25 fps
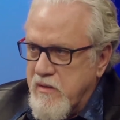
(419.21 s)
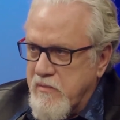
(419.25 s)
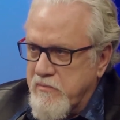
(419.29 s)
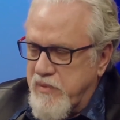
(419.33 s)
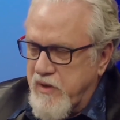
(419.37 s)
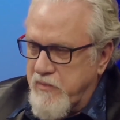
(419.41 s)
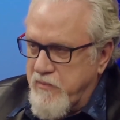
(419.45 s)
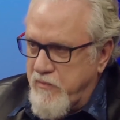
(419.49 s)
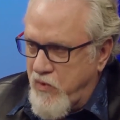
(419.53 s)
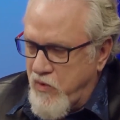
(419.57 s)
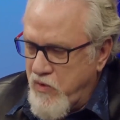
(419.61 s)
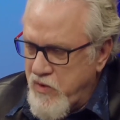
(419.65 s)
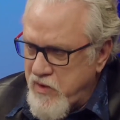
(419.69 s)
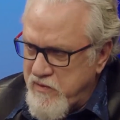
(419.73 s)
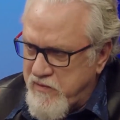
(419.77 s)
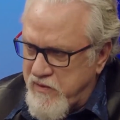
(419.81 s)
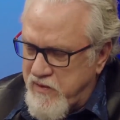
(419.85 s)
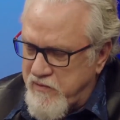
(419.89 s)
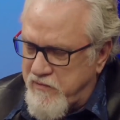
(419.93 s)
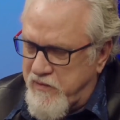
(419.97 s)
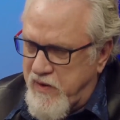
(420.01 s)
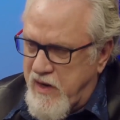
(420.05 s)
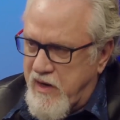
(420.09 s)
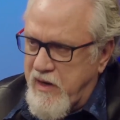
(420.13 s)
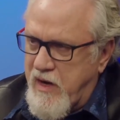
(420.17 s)
but more than
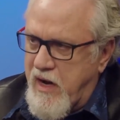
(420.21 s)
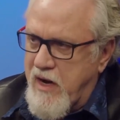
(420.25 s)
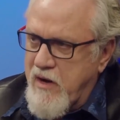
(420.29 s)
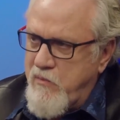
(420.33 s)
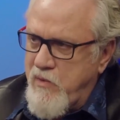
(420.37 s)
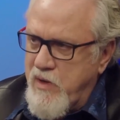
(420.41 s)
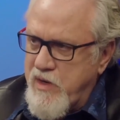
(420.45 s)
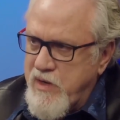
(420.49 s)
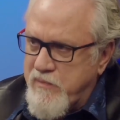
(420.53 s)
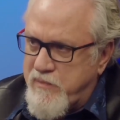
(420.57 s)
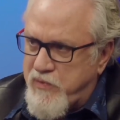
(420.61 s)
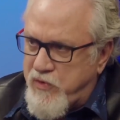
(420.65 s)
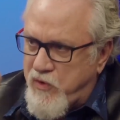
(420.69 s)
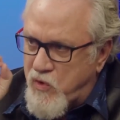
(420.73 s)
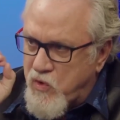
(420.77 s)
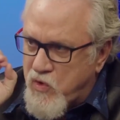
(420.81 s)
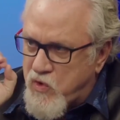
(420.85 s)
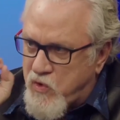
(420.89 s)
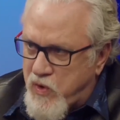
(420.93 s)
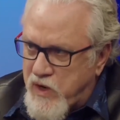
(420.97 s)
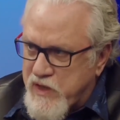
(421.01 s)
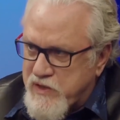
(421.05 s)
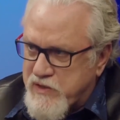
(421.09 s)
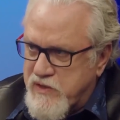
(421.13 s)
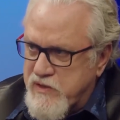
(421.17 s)
the fact, I want to throw
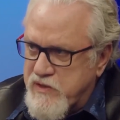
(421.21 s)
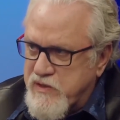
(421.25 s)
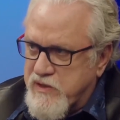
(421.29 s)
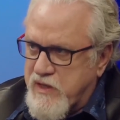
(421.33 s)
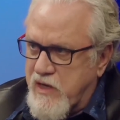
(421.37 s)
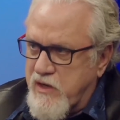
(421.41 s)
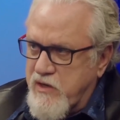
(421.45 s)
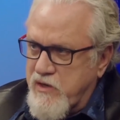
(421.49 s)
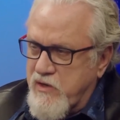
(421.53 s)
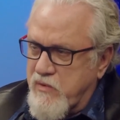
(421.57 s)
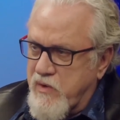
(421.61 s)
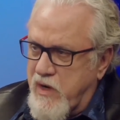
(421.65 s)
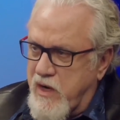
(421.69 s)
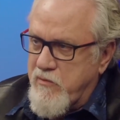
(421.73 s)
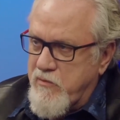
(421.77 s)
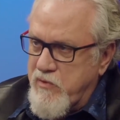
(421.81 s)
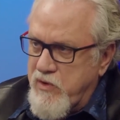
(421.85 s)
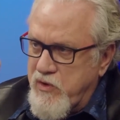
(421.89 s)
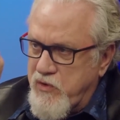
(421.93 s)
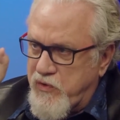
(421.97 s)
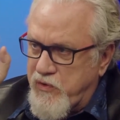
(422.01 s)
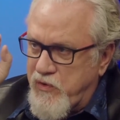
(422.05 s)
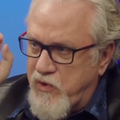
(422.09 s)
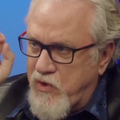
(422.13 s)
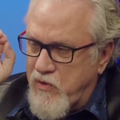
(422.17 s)
questions at I want
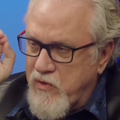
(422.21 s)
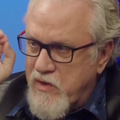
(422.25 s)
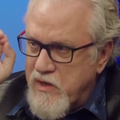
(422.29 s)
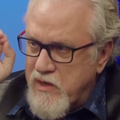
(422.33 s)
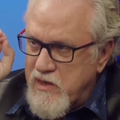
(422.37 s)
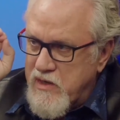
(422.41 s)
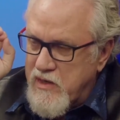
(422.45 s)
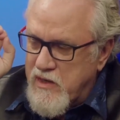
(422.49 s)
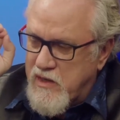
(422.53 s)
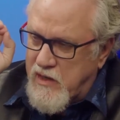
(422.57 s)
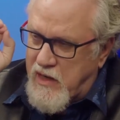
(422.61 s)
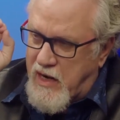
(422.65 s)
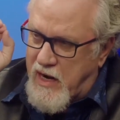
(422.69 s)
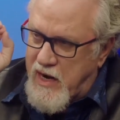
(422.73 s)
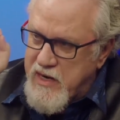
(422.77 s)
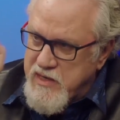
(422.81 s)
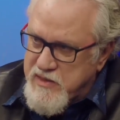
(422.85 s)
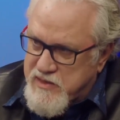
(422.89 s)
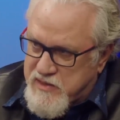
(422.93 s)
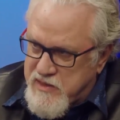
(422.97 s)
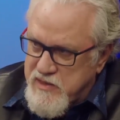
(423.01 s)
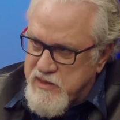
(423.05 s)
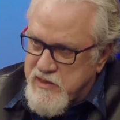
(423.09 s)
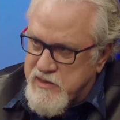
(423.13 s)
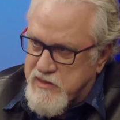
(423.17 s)
to throw
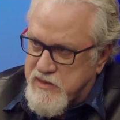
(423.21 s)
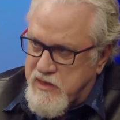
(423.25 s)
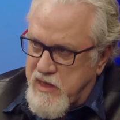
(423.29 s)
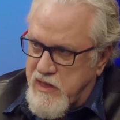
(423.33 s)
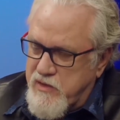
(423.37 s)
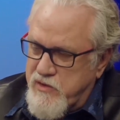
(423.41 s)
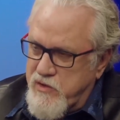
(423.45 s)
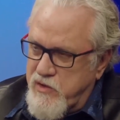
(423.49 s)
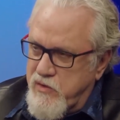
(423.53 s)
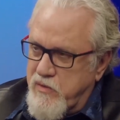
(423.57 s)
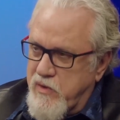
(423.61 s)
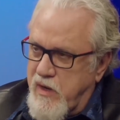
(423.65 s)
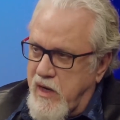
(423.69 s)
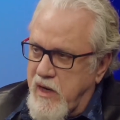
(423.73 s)
ideas at you.